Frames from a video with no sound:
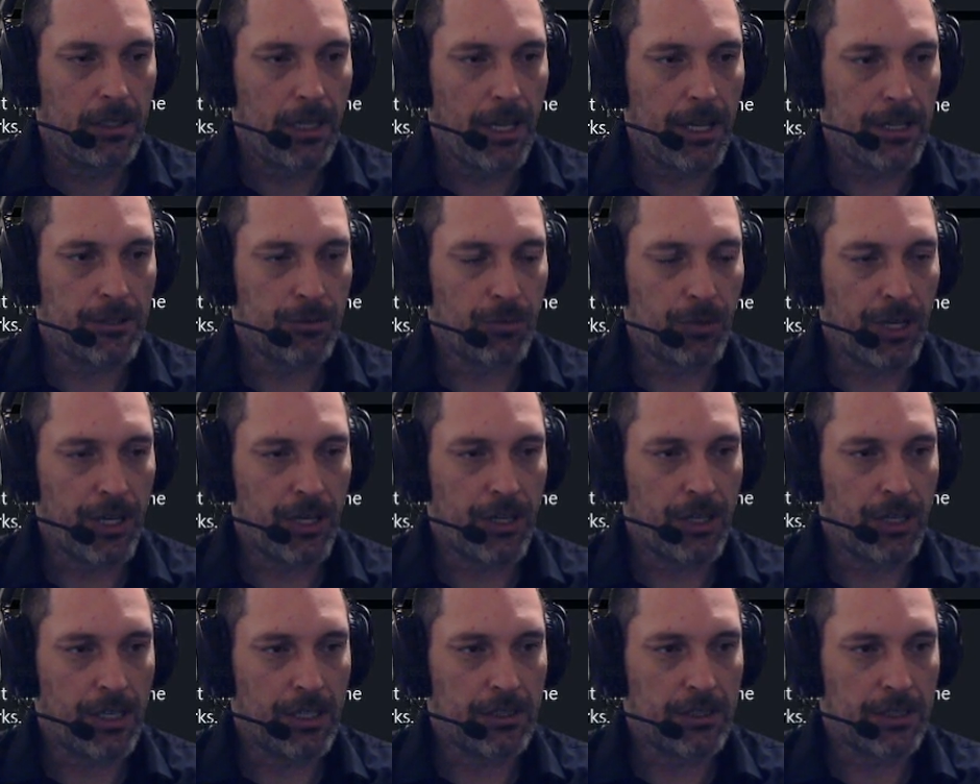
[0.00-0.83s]
It's
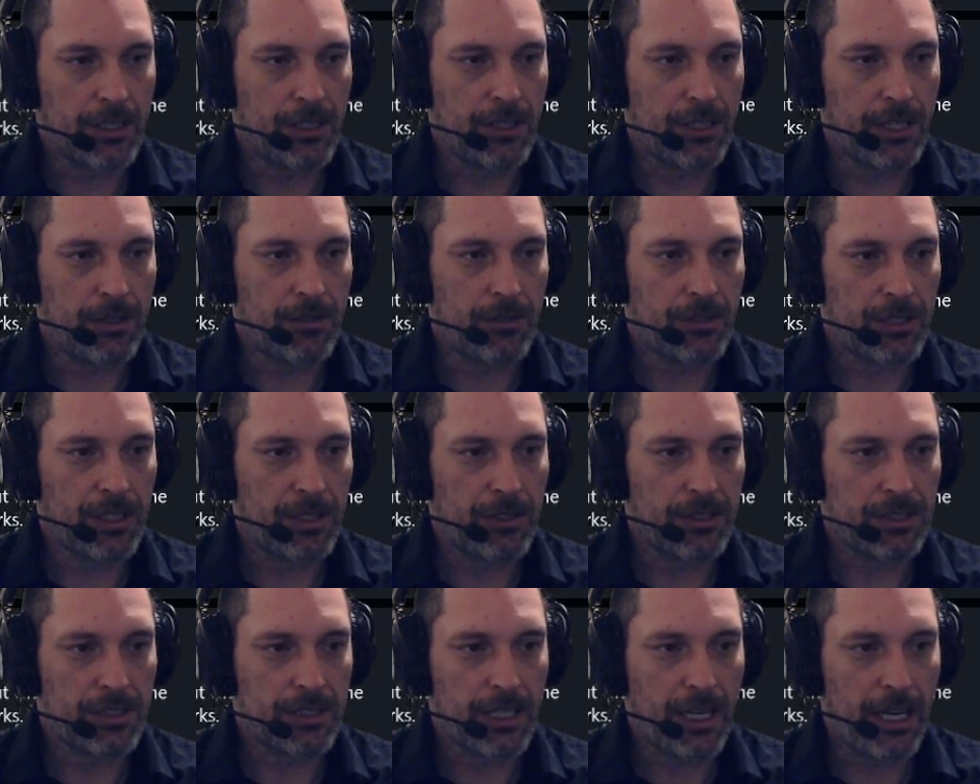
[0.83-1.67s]
weird. So
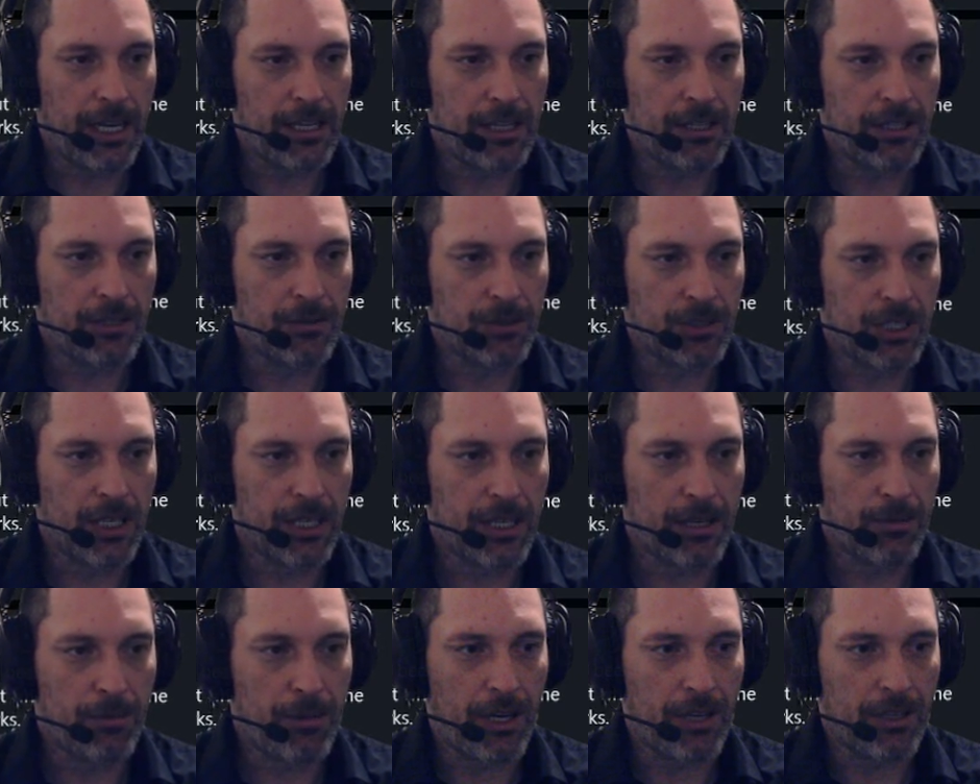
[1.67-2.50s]
he's the guy he was
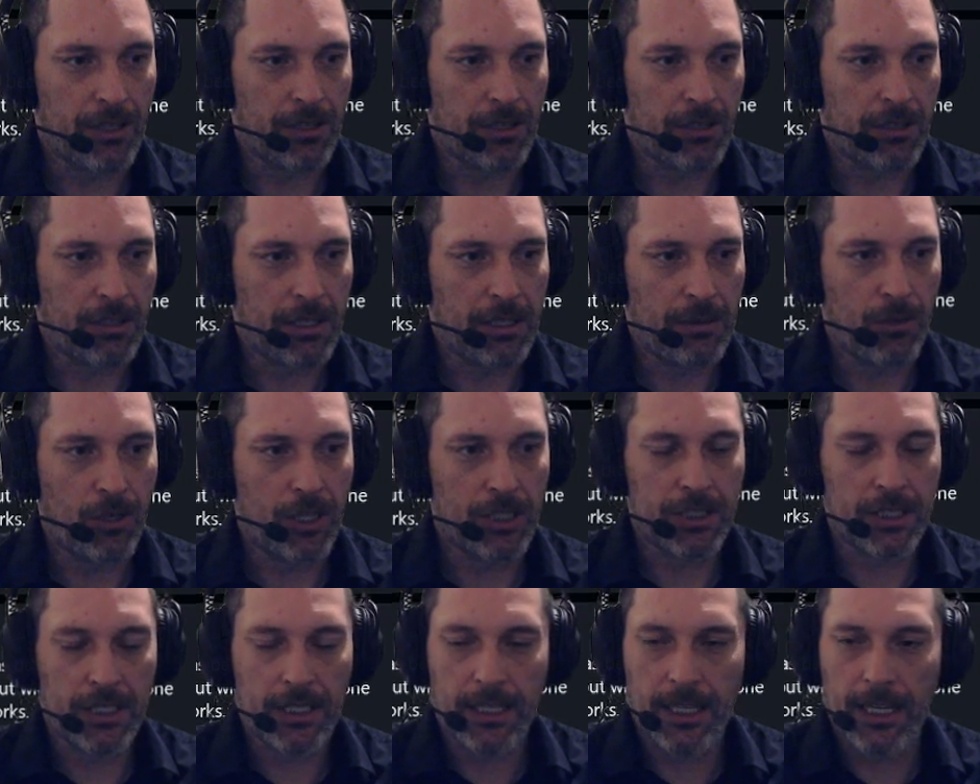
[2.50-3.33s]
talking about. He
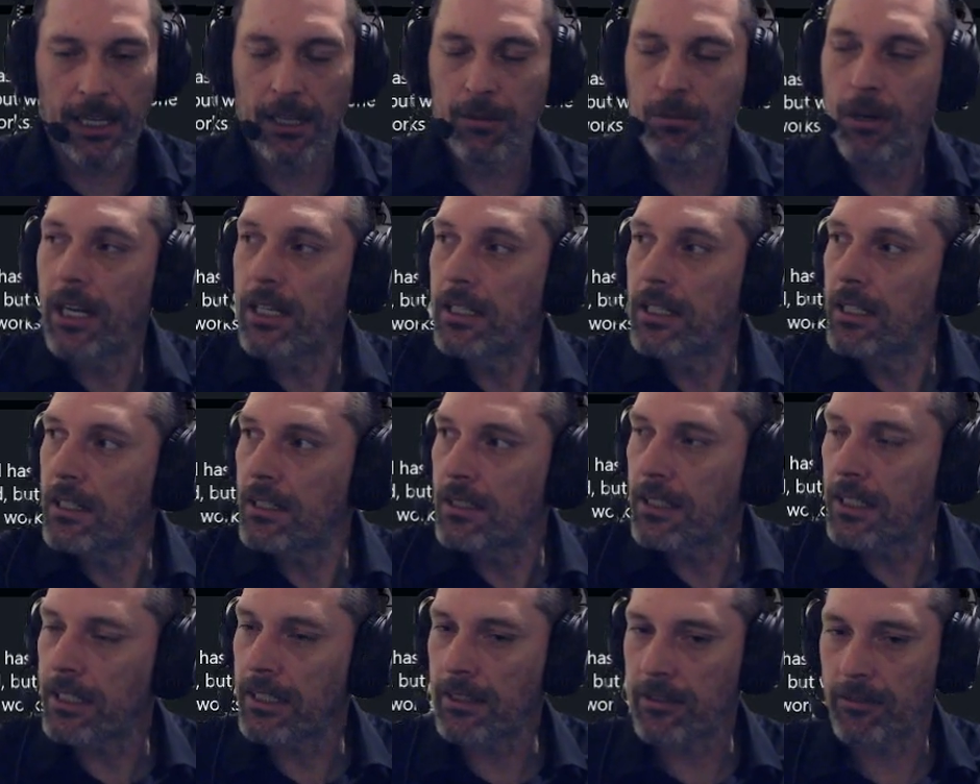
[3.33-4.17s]
wants a game
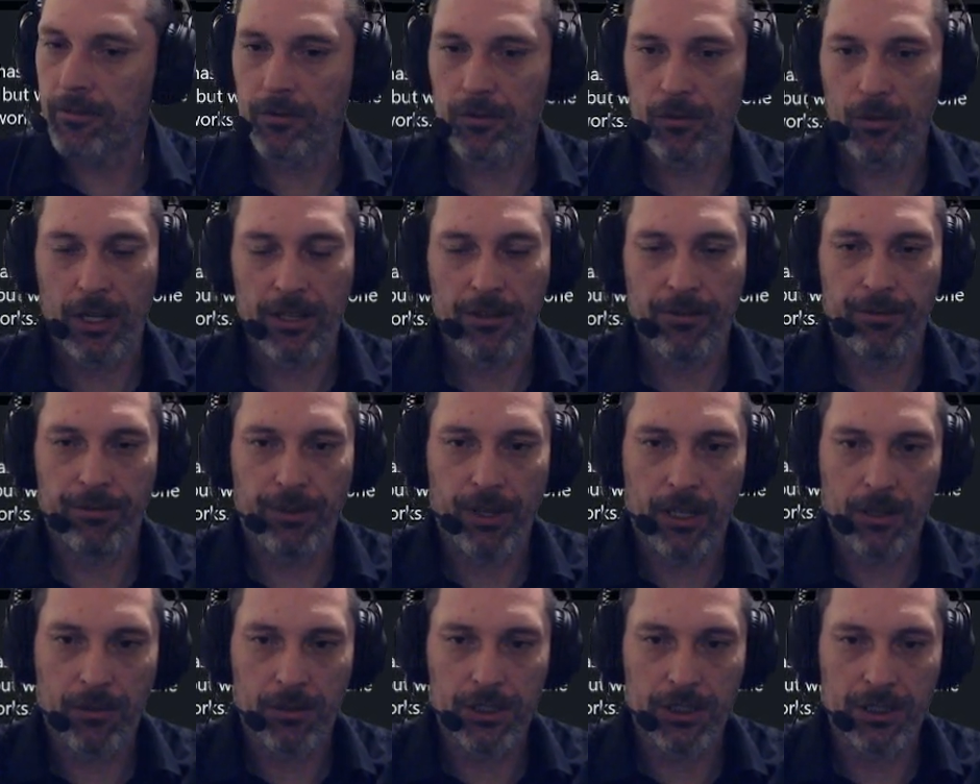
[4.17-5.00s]
idea. Like, why the
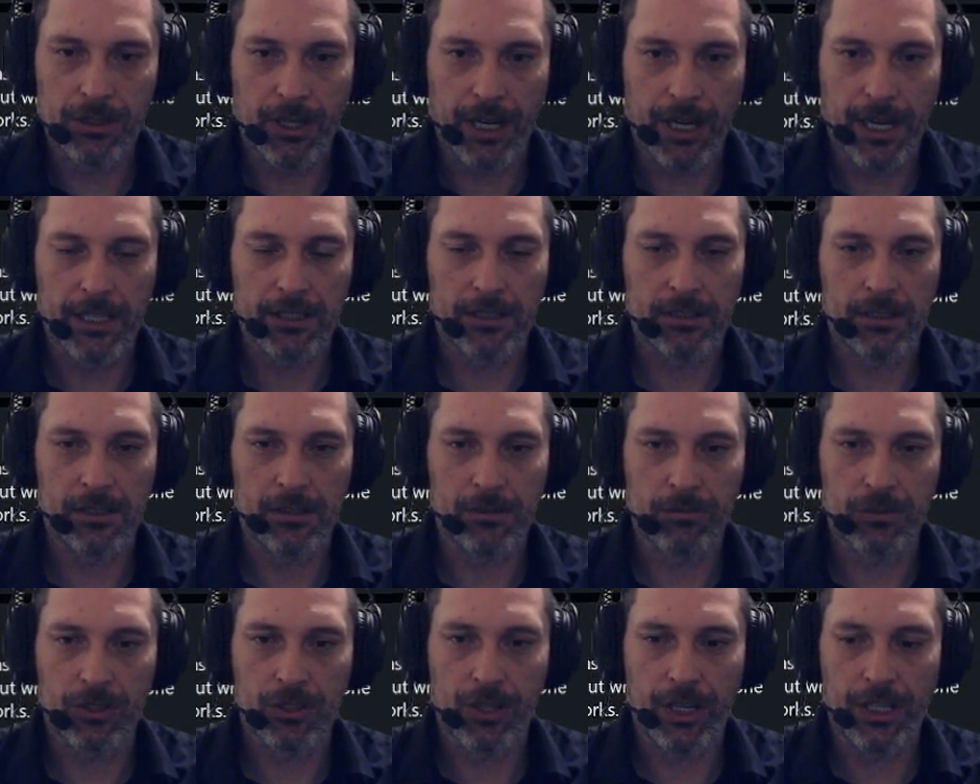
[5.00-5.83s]
fuck would you ask
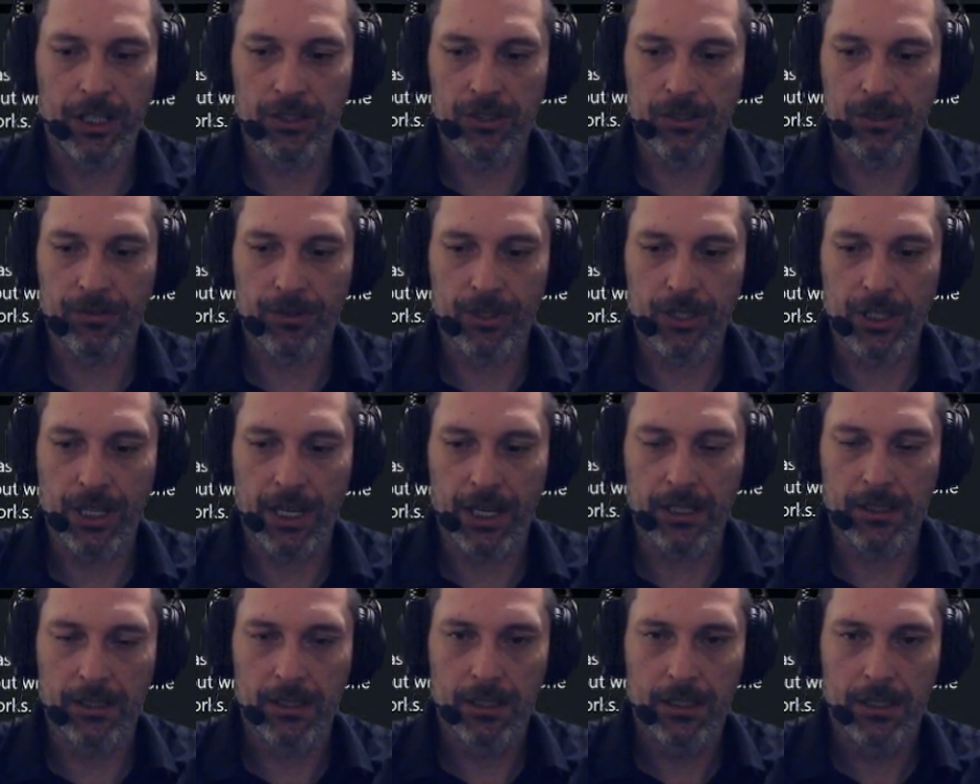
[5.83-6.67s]
some stranger for
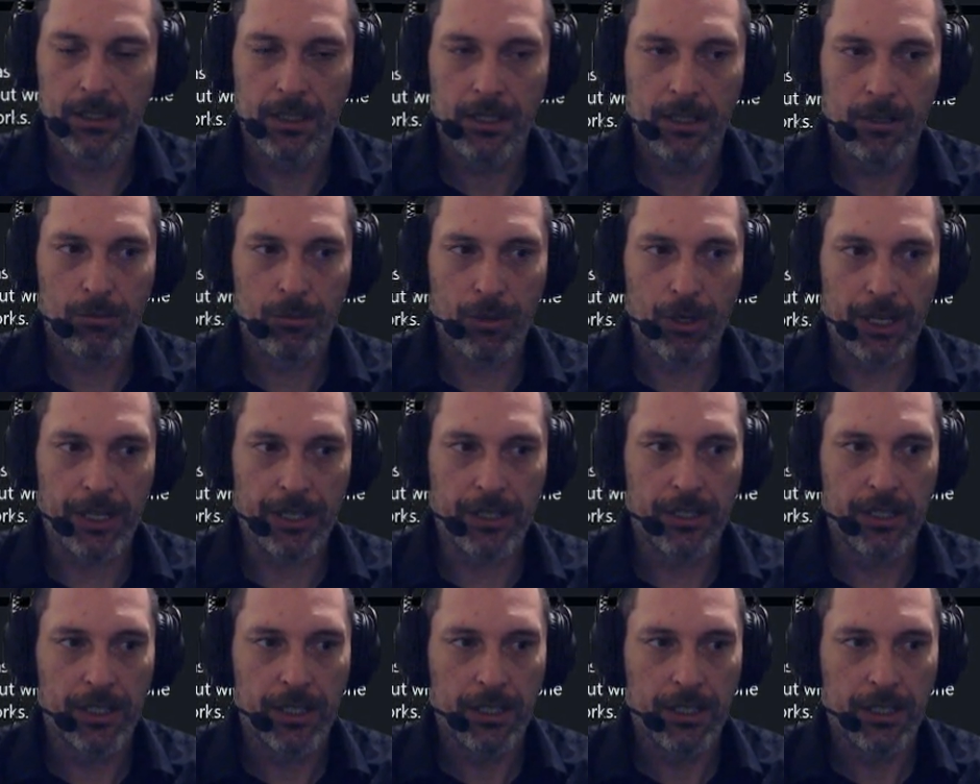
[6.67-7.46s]
that? But